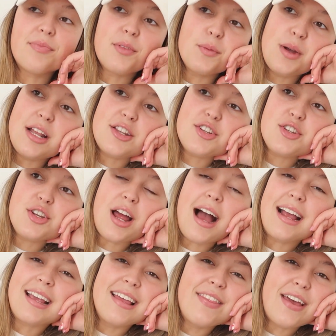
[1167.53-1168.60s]
which
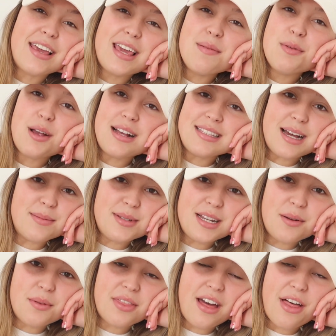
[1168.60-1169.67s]
I can like keep you guys
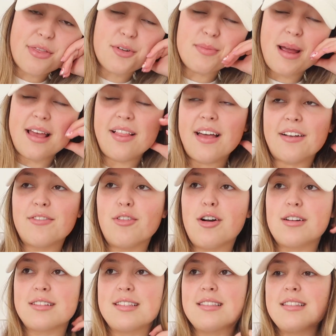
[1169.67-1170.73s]
updated with that through my like
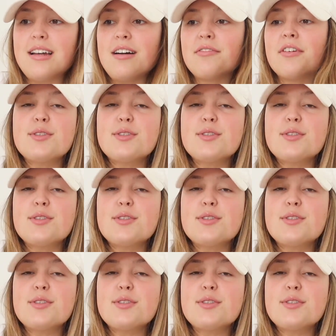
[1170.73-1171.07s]
vlogs and stuff.